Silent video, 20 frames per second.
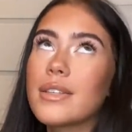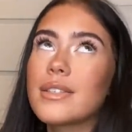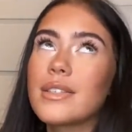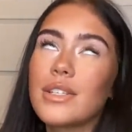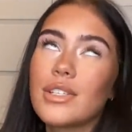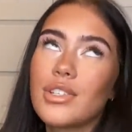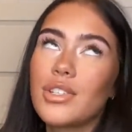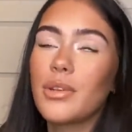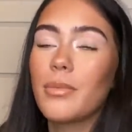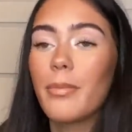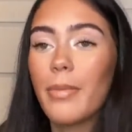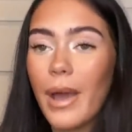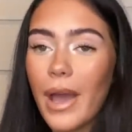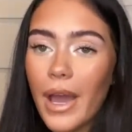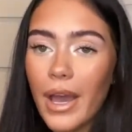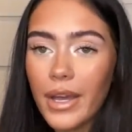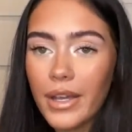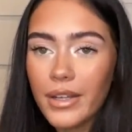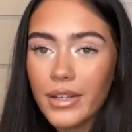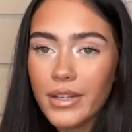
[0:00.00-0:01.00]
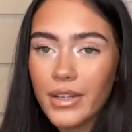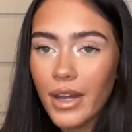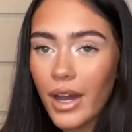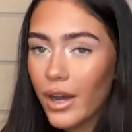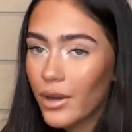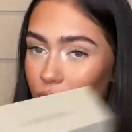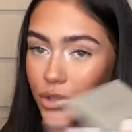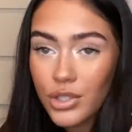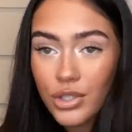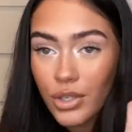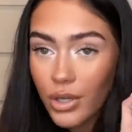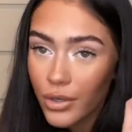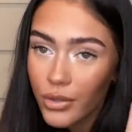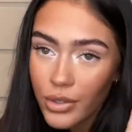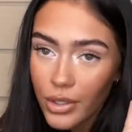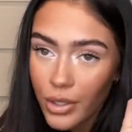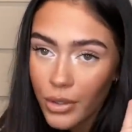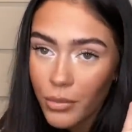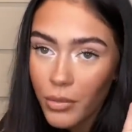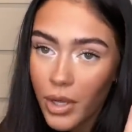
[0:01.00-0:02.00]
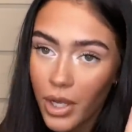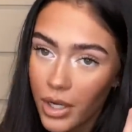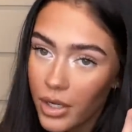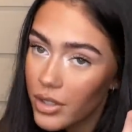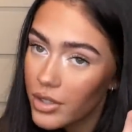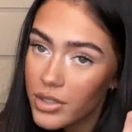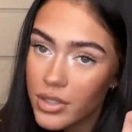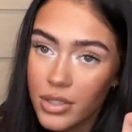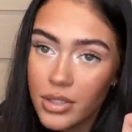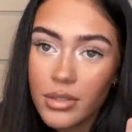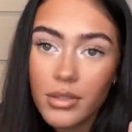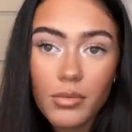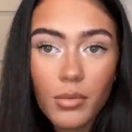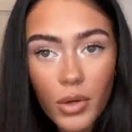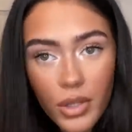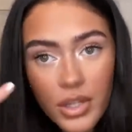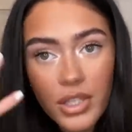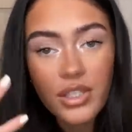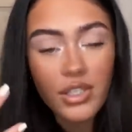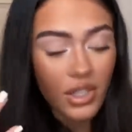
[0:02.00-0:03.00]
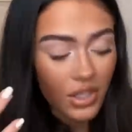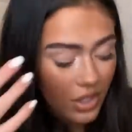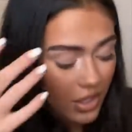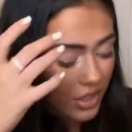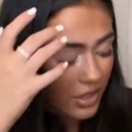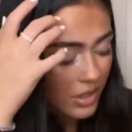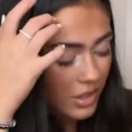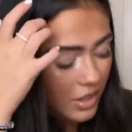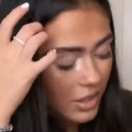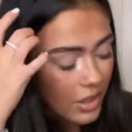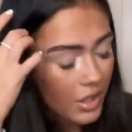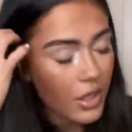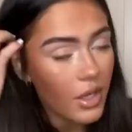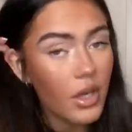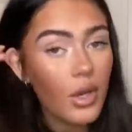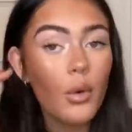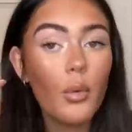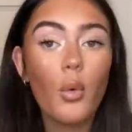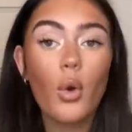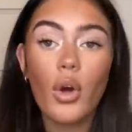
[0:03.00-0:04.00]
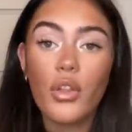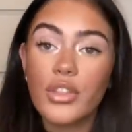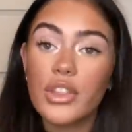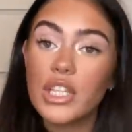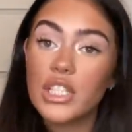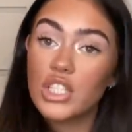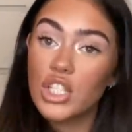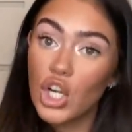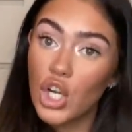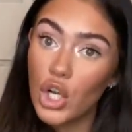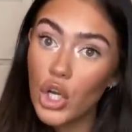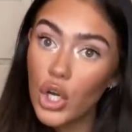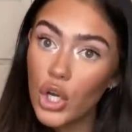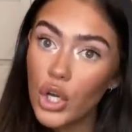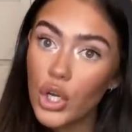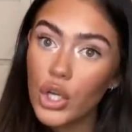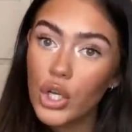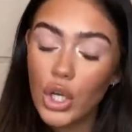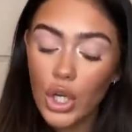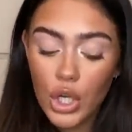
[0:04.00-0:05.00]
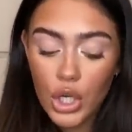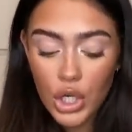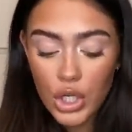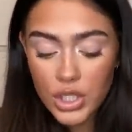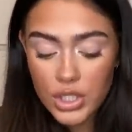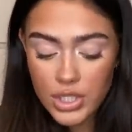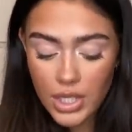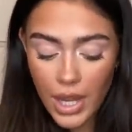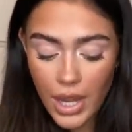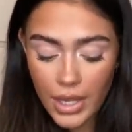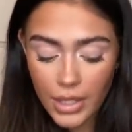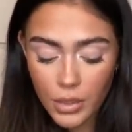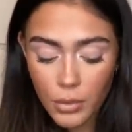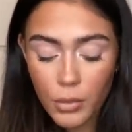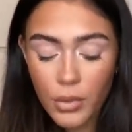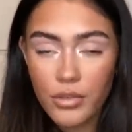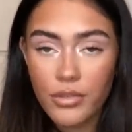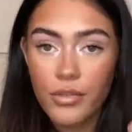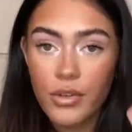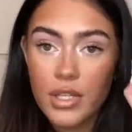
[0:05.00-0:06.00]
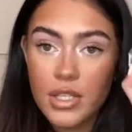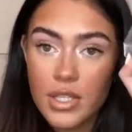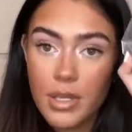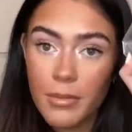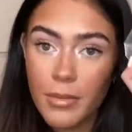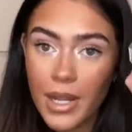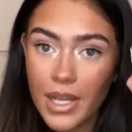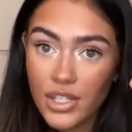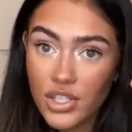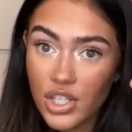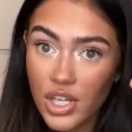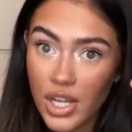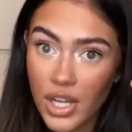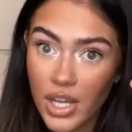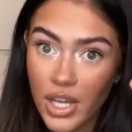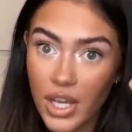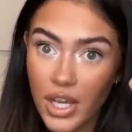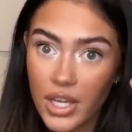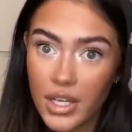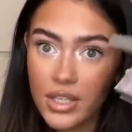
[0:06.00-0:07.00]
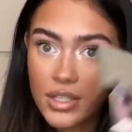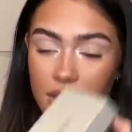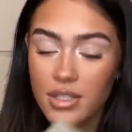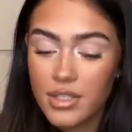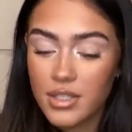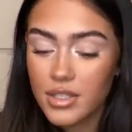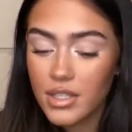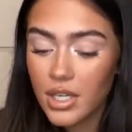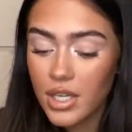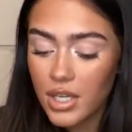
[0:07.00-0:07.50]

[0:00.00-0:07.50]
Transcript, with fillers: Since you begged, I'll show you what it looks, what this look, what this look looks like with some lashes.